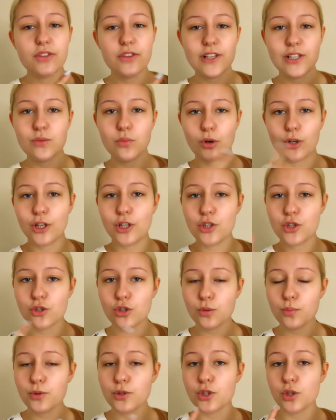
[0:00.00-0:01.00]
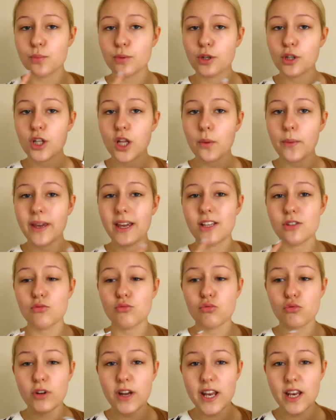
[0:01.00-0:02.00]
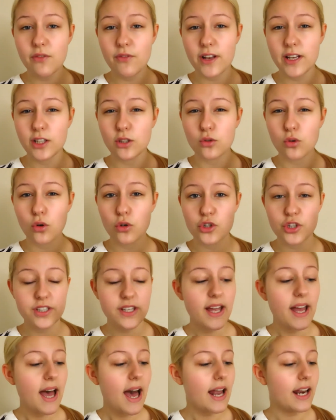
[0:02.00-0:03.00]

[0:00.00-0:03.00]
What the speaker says: This one is super glowy, it's really gorgeous,